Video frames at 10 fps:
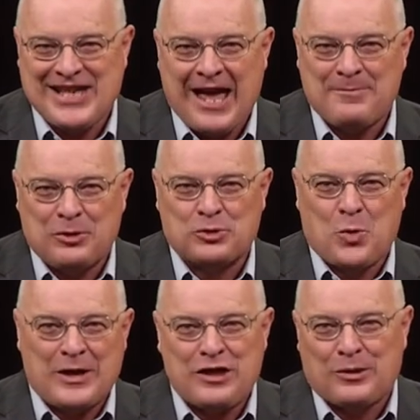Samuel
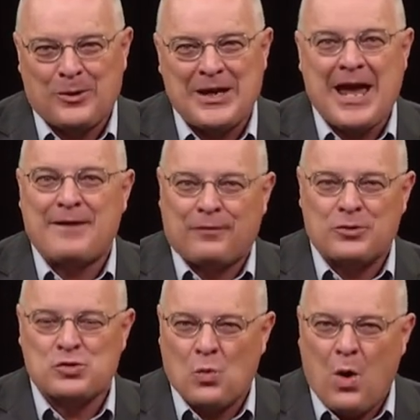23 and
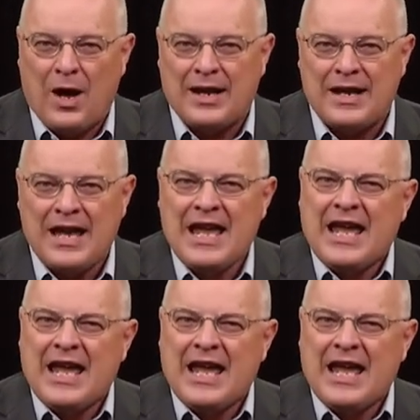verse 1.